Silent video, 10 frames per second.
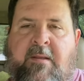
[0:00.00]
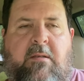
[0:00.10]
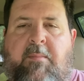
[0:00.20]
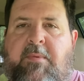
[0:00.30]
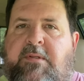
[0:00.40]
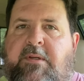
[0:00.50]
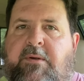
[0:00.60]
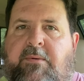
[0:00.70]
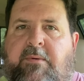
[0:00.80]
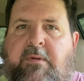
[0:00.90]
Number
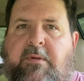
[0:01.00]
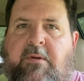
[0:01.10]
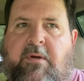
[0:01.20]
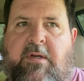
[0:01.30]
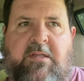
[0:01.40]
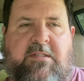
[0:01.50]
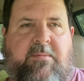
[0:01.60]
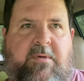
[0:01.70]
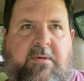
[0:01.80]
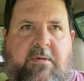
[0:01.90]
two, your
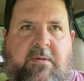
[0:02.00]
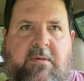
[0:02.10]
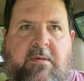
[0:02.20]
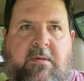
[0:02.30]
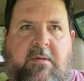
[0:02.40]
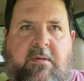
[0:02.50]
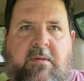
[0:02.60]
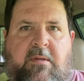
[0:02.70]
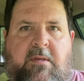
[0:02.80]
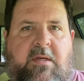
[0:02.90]
customer
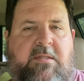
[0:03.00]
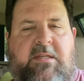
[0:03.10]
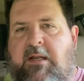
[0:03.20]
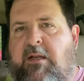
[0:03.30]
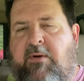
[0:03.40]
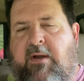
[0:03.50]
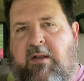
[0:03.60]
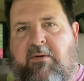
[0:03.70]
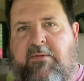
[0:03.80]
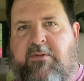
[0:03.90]
does not know how
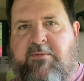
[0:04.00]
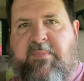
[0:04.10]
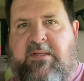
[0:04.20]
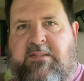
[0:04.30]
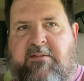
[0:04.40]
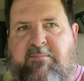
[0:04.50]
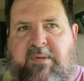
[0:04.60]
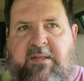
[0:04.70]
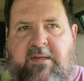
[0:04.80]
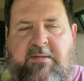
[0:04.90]
long those bees have
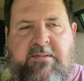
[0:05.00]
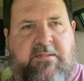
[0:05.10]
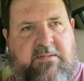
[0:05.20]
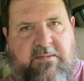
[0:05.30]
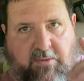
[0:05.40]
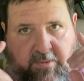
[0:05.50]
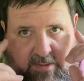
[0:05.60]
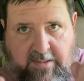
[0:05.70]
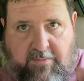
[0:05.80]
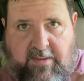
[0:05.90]
been there. Just go in
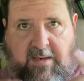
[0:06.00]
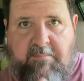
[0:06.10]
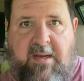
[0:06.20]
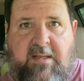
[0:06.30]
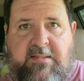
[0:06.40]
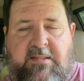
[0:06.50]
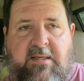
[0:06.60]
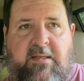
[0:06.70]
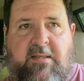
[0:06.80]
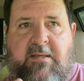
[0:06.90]
there with that
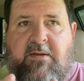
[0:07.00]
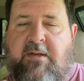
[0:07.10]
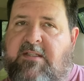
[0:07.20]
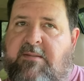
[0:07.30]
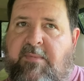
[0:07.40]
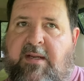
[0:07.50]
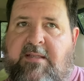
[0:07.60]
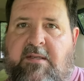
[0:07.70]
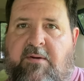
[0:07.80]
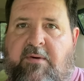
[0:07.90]
mindset that your customer
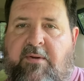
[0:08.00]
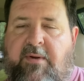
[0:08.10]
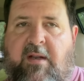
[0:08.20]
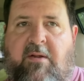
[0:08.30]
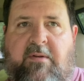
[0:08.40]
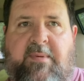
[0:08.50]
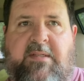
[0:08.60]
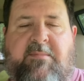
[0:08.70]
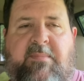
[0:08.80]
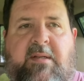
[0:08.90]
has no clue how long the
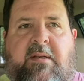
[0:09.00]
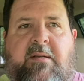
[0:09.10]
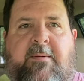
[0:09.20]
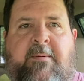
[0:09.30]
bees have been there.